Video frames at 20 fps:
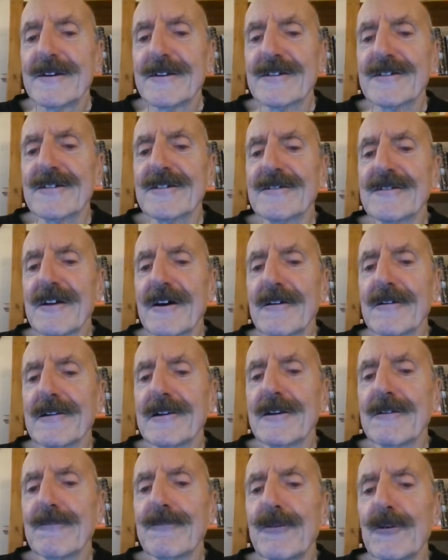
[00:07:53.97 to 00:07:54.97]
a
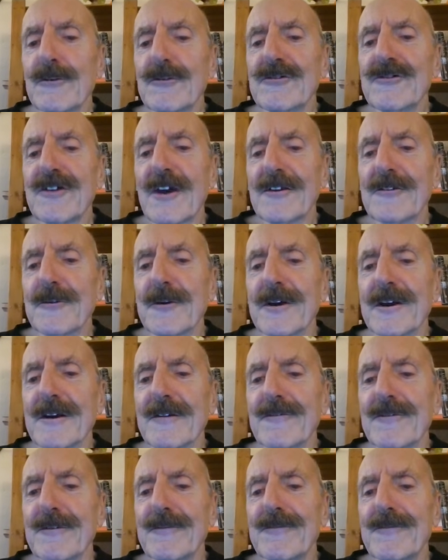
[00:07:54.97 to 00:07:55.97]
startling
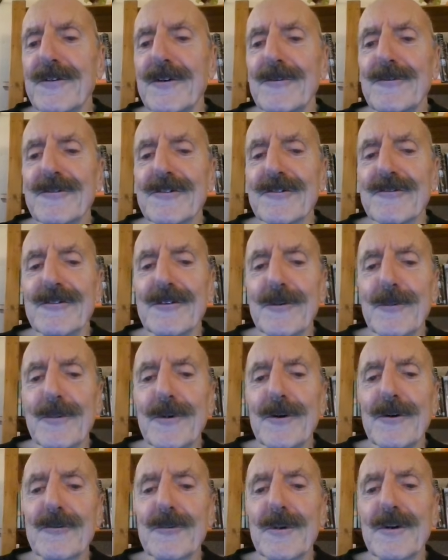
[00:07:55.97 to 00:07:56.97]
foreshadowing of the future in a
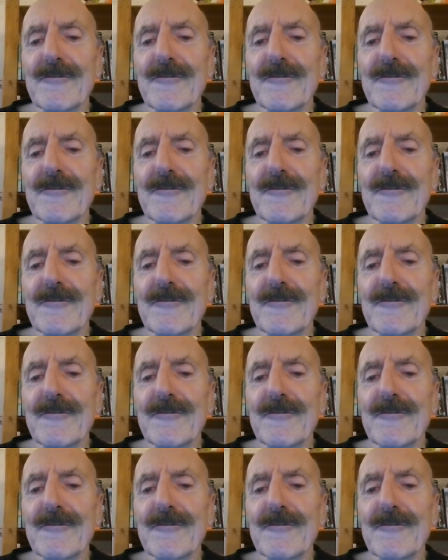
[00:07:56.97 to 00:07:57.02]
world